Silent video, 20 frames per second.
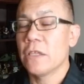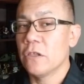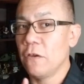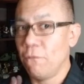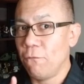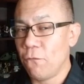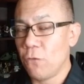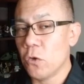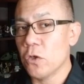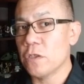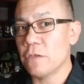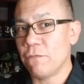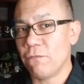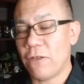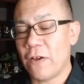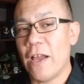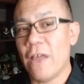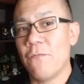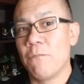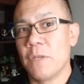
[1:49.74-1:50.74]
the first
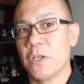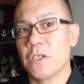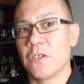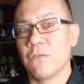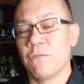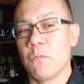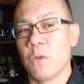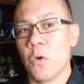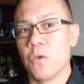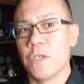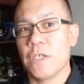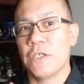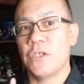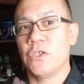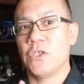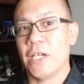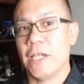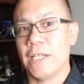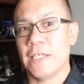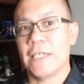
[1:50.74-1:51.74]
5 books of Moses,
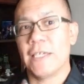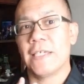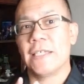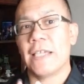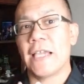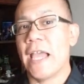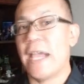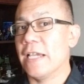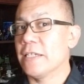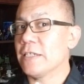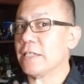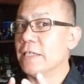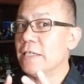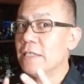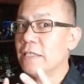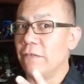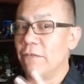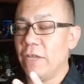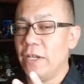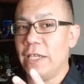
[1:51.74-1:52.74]
Genesis,
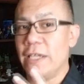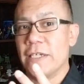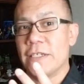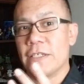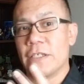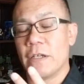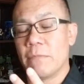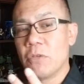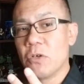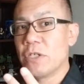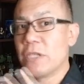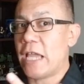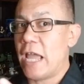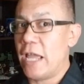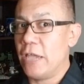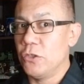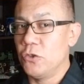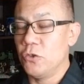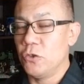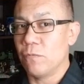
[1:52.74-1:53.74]
Exodus, Leviticus, Numbers,
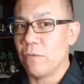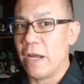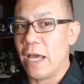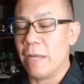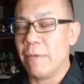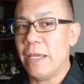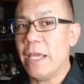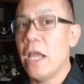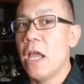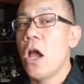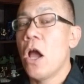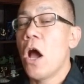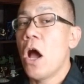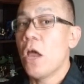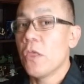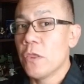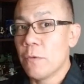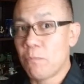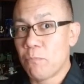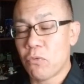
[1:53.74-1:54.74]
and Deuteronomy,
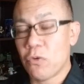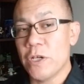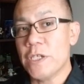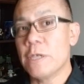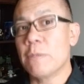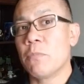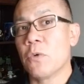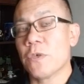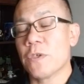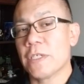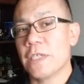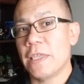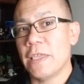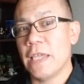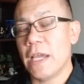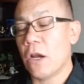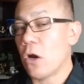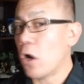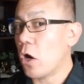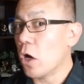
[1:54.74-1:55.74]
the principles in
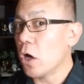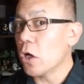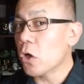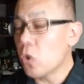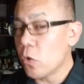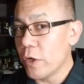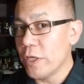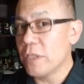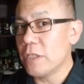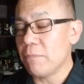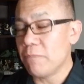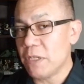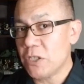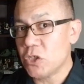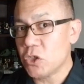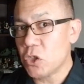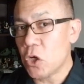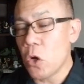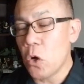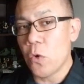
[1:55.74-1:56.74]
there are going to be
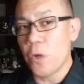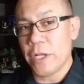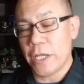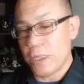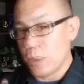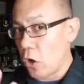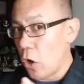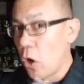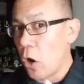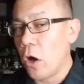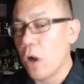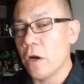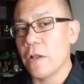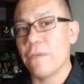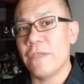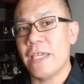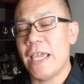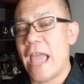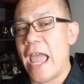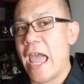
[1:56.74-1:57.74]
shown in all
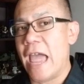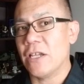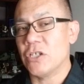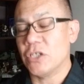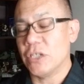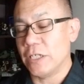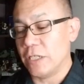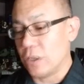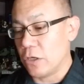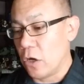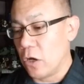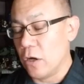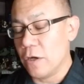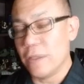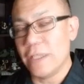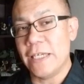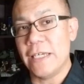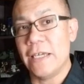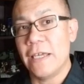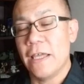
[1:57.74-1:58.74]
of the action and all
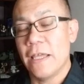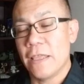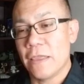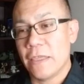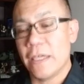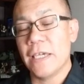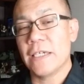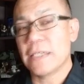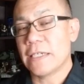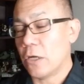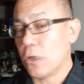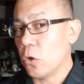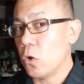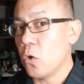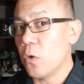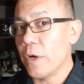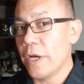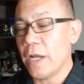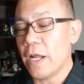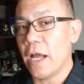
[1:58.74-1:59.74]
of the things that are
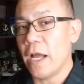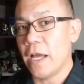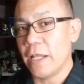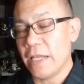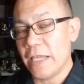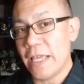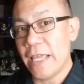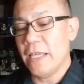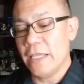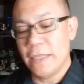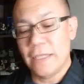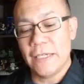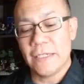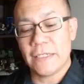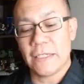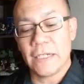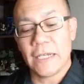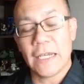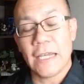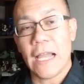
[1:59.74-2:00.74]
going on in
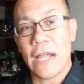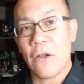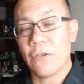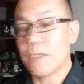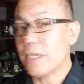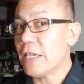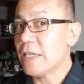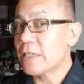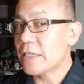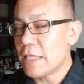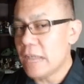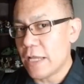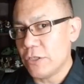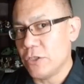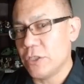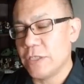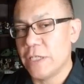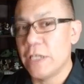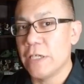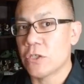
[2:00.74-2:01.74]
these accounts. It's not
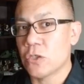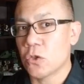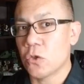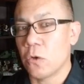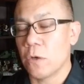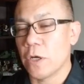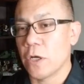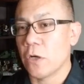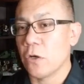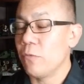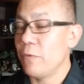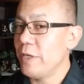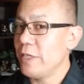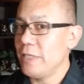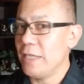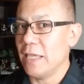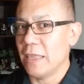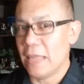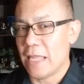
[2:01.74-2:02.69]
just historical. We see a